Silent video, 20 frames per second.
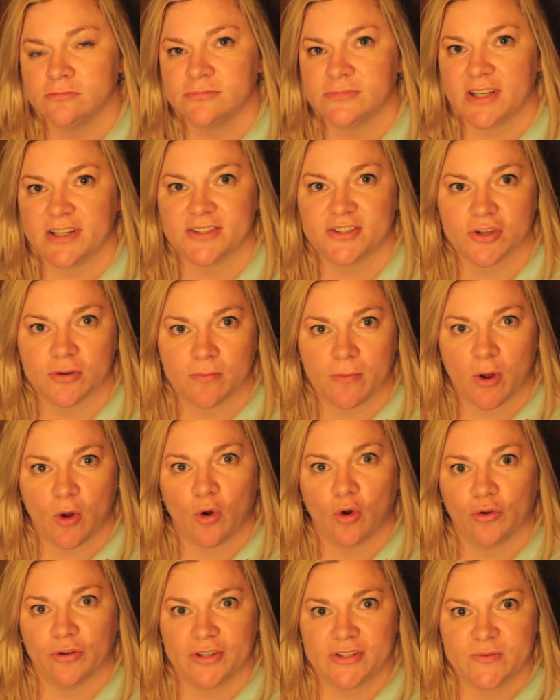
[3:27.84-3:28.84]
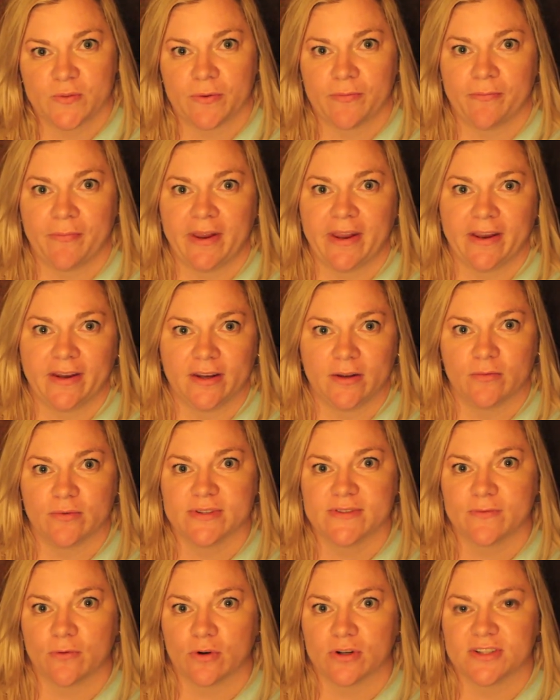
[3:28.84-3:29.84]
And I took my oldest with me, and he
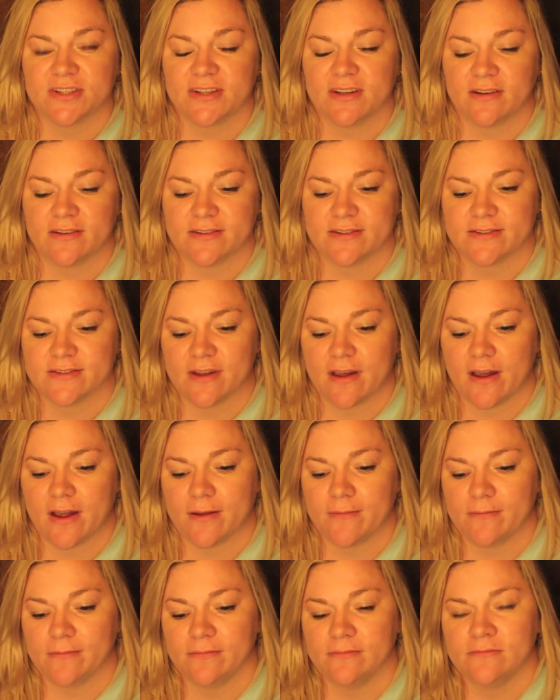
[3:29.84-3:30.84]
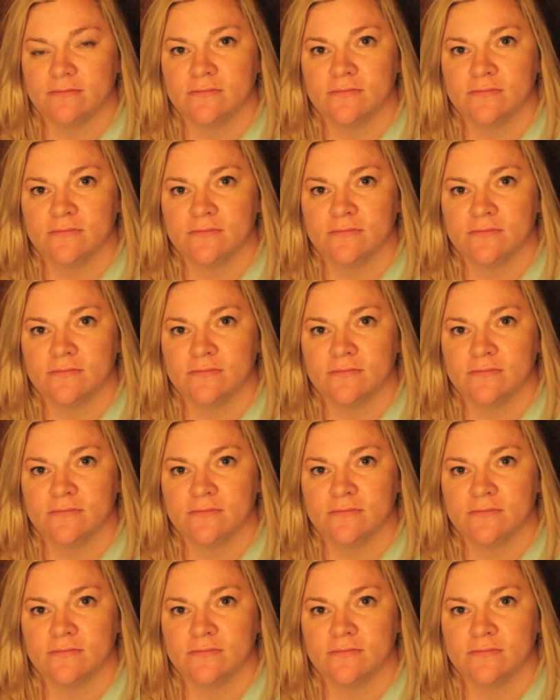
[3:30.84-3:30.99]
was 14 at the time,